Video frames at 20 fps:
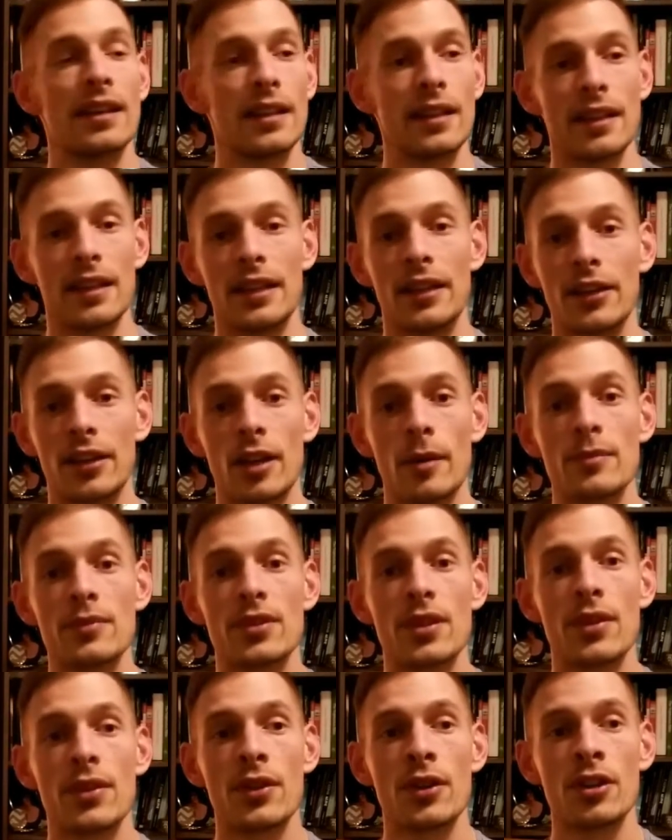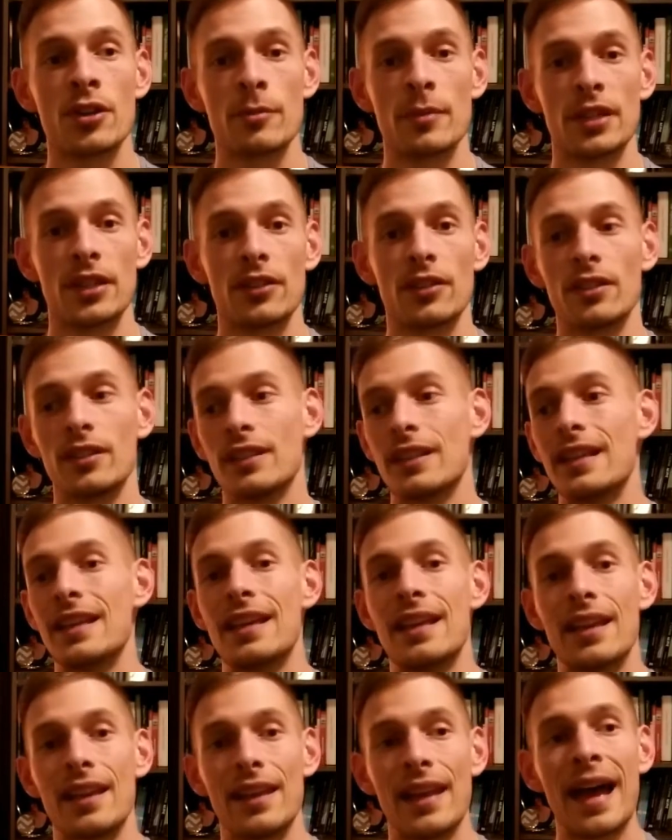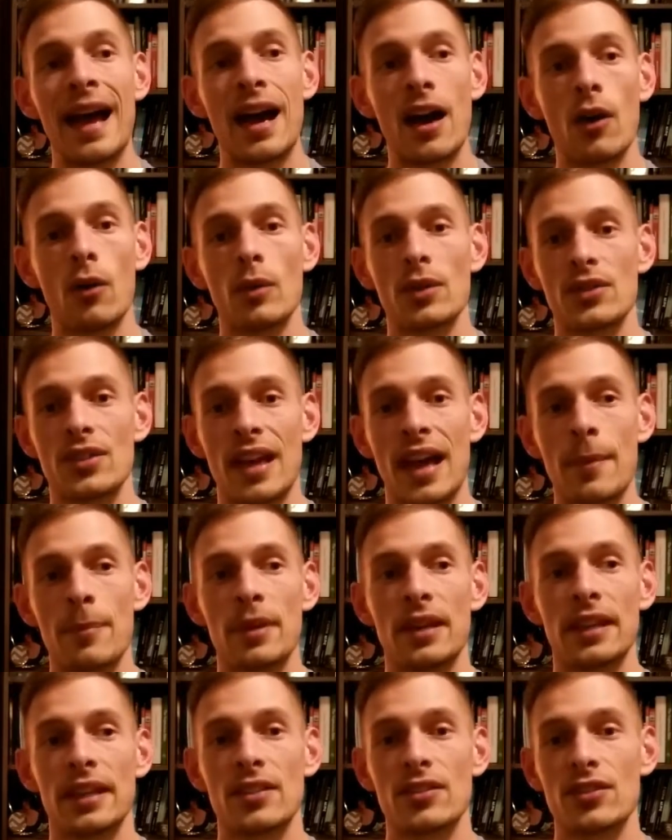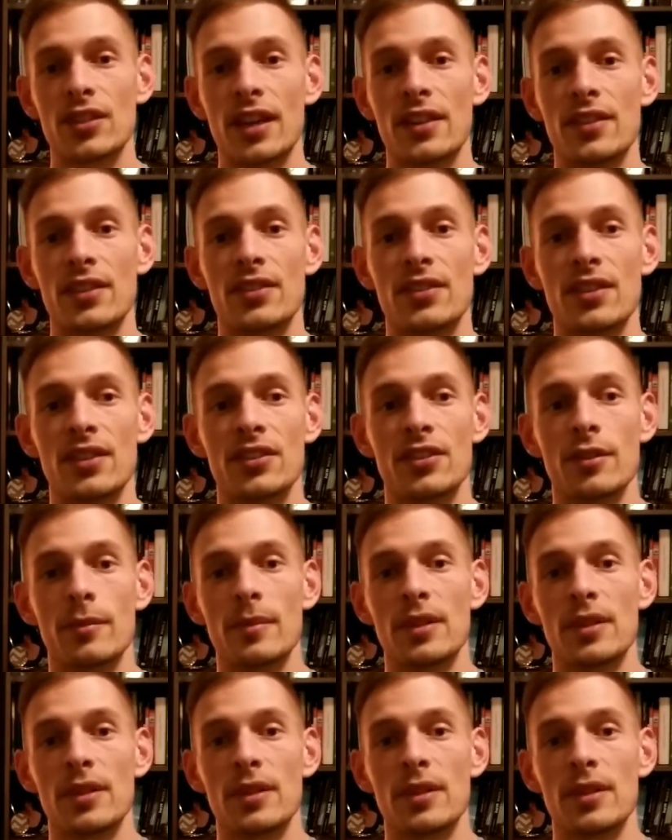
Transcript: Here comes the third meal. Now what's happening inside the system,